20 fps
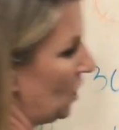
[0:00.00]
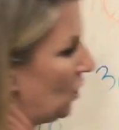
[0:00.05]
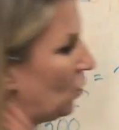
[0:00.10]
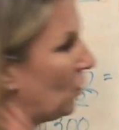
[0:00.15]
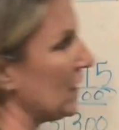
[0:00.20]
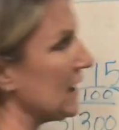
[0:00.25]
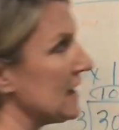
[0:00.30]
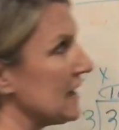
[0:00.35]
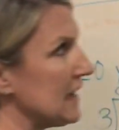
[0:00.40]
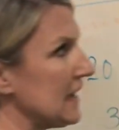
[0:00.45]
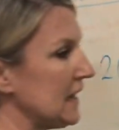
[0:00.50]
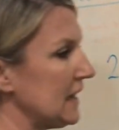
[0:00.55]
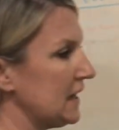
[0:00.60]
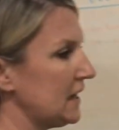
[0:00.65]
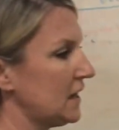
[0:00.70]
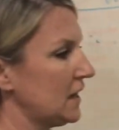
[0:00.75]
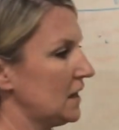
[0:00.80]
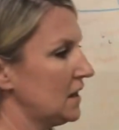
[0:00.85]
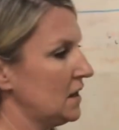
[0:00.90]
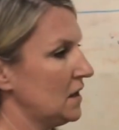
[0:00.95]
we
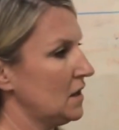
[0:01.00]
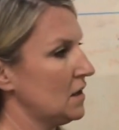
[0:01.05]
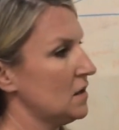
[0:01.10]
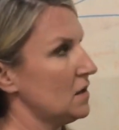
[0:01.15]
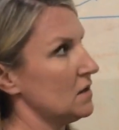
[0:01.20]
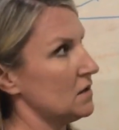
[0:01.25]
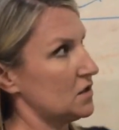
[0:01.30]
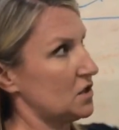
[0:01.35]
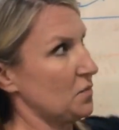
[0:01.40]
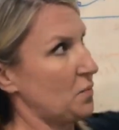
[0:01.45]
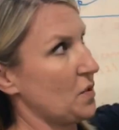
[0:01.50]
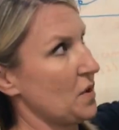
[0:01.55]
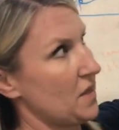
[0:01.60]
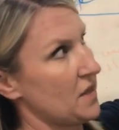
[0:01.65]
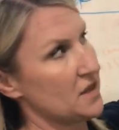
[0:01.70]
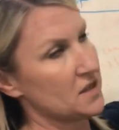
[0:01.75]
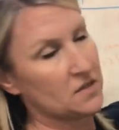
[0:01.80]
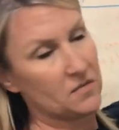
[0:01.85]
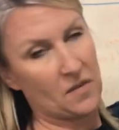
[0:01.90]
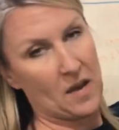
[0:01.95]
need to put
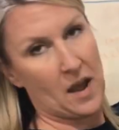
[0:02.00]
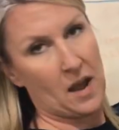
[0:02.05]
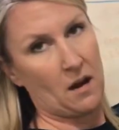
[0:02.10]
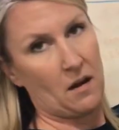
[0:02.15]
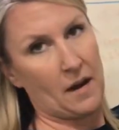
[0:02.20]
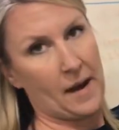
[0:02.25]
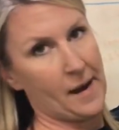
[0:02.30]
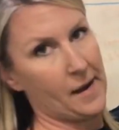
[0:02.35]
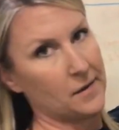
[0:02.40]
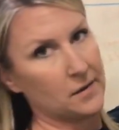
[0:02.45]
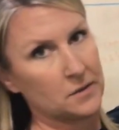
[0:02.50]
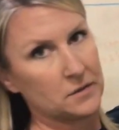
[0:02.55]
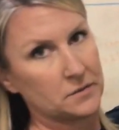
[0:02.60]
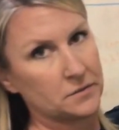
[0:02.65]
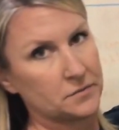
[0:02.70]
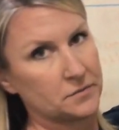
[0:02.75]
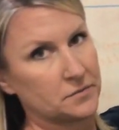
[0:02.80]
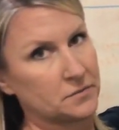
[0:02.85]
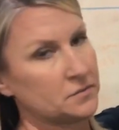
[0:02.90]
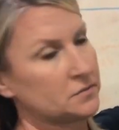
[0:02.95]
this fire out.
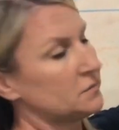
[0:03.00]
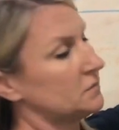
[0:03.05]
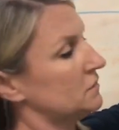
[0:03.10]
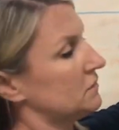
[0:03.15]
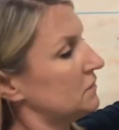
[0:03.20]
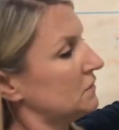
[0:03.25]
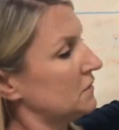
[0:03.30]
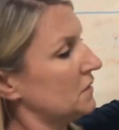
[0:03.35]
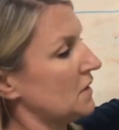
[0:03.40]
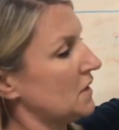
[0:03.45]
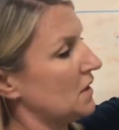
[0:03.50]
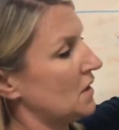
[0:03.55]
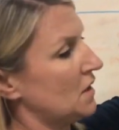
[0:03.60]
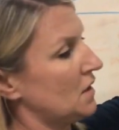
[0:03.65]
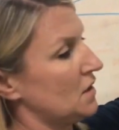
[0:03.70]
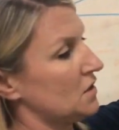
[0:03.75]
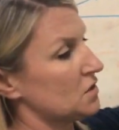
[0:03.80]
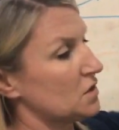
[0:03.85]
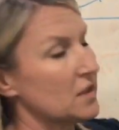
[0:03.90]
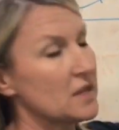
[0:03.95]

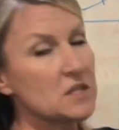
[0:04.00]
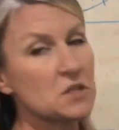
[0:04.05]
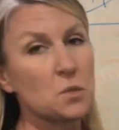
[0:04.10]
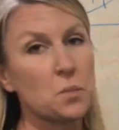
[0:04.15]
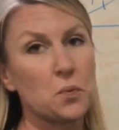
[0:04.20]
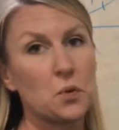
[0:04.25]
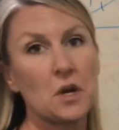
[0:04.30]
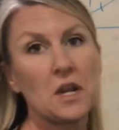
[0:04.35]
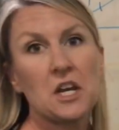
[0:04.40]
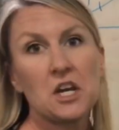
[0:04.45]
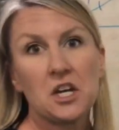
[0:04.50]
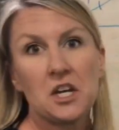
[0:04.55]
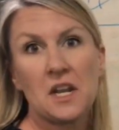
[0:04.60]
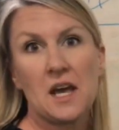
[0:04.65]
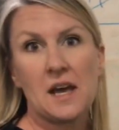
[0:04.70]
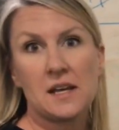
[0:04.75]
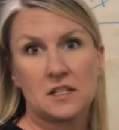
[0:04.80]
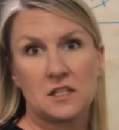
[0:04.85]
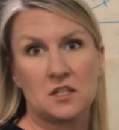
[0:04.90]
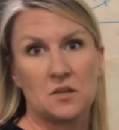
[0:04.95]
So that's a pretty good
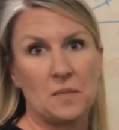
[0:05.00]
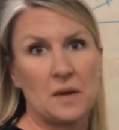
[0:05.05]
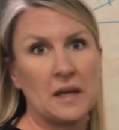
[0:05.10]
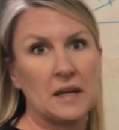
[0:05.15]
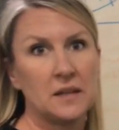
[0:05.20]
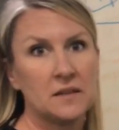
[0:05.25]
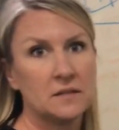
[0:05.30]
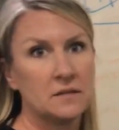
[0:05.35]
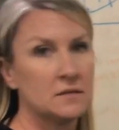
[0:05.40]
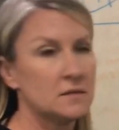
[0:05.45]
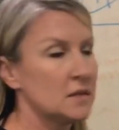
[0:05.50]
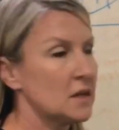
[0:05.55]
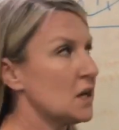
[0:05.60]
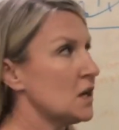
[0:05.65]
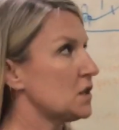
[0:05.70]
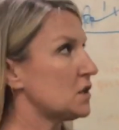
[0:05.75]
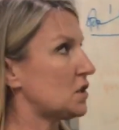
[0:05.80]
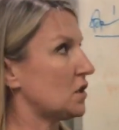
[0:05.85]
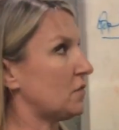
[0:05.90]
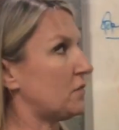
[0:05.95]
estimate.
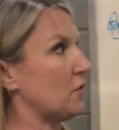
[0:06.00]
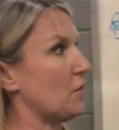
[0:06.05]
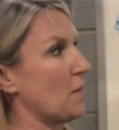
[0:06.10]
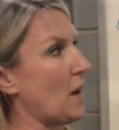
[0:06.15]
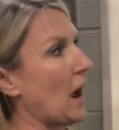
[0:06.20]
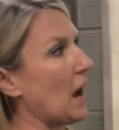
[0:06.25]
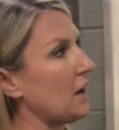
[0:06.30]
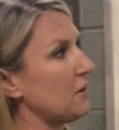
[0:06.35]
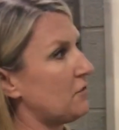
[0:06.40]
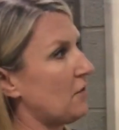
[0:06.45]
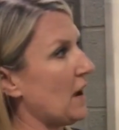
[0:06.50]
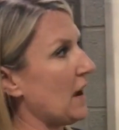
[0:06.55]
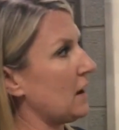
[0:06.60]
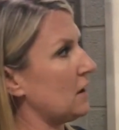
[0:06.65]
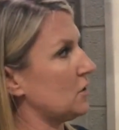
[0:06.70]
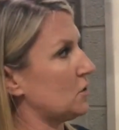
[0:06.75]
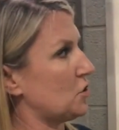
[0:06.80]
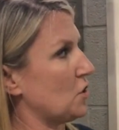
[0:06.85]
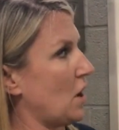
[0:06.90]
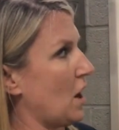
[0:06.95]
So for my
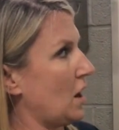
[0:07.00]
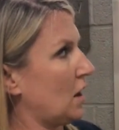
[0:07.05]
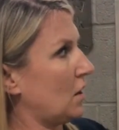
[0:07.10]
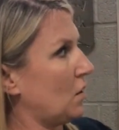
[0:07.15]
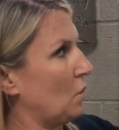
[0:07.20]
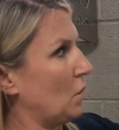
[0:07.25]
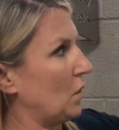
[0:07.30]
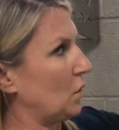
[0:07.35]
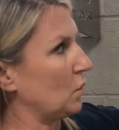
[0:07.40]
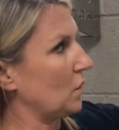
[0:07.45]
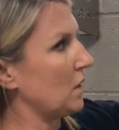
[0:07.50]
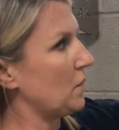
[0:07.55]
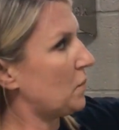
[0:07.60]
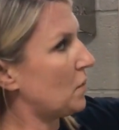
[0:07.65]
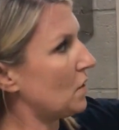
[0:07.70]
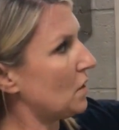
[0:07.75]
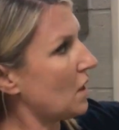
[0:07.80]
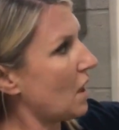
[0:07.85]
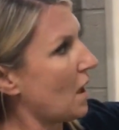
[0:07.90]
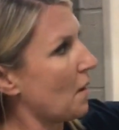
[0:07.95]
fire truck, when we
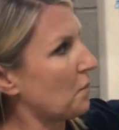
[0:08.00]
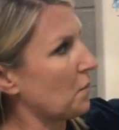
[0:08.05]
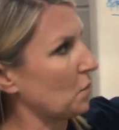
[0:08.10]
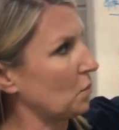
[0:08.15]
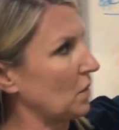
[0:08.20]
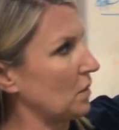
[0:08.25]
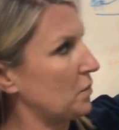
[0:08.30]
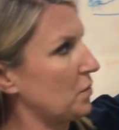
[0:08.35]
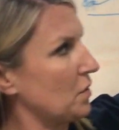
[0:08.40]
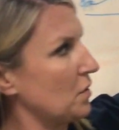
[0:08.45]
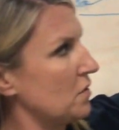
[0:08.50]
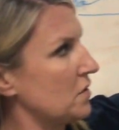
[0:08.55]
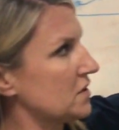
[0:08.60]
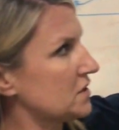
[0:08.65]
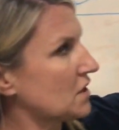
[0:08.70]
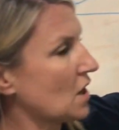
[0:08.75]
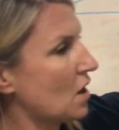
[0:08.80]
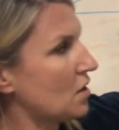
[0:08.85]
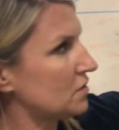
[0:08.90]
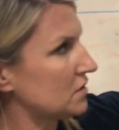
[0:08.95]
pull up and we pull
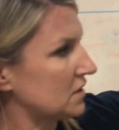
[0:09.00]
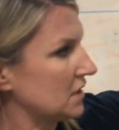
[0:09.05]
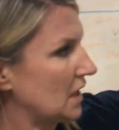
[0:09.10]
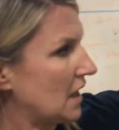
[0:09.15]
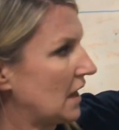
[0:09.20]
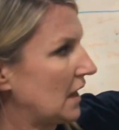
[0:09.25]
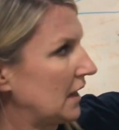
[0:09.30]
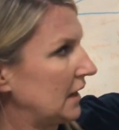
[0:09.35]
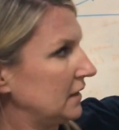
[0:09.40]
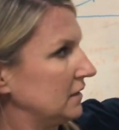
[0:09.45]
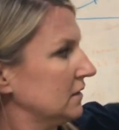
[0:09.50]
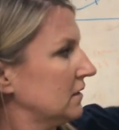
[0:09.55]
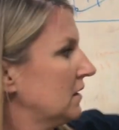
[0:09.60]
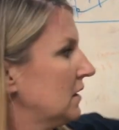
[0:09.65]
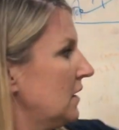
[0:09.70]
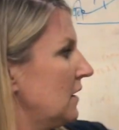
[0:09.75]
this hose line,